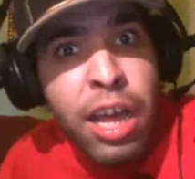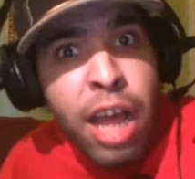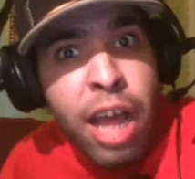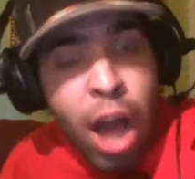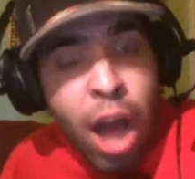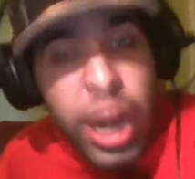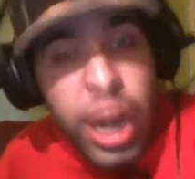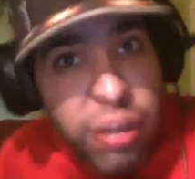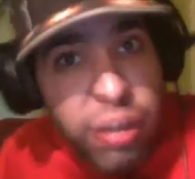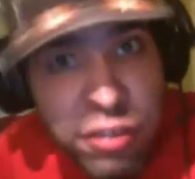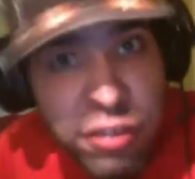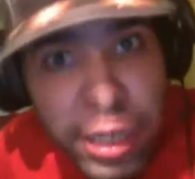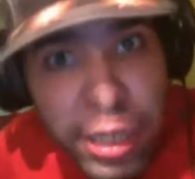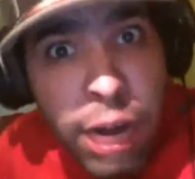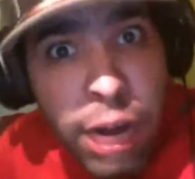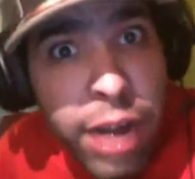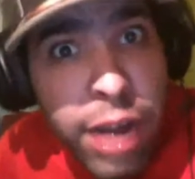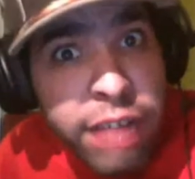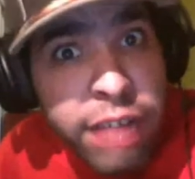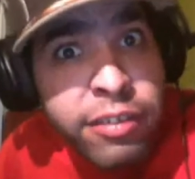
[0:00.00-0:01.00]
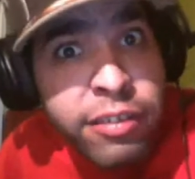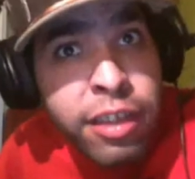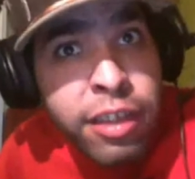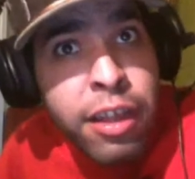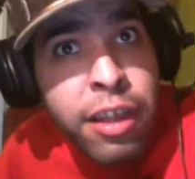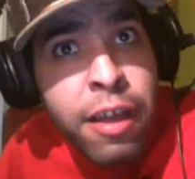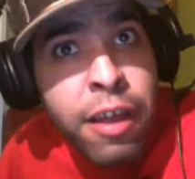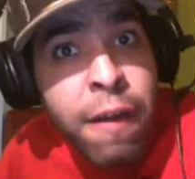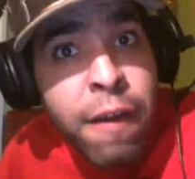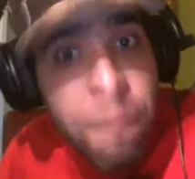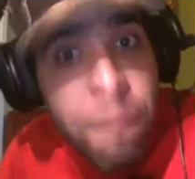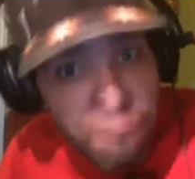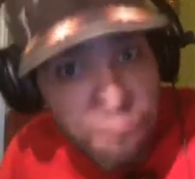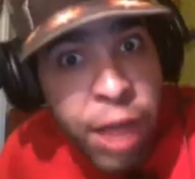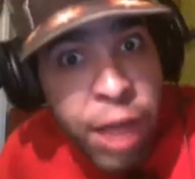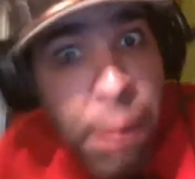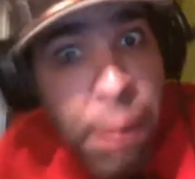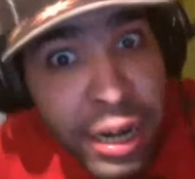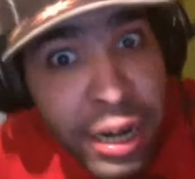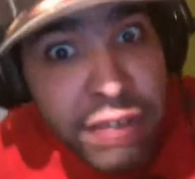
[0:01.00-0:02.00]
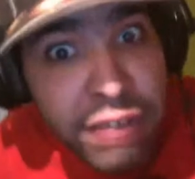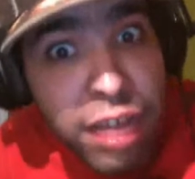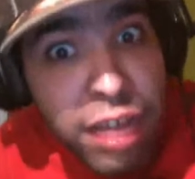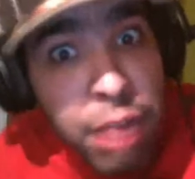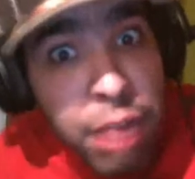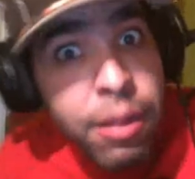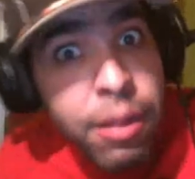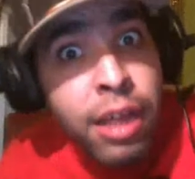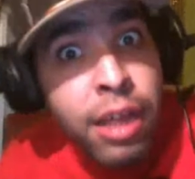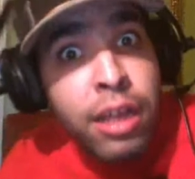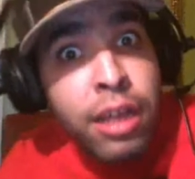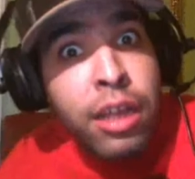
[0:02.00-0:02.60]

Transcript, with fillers: Are you serious? Feminism!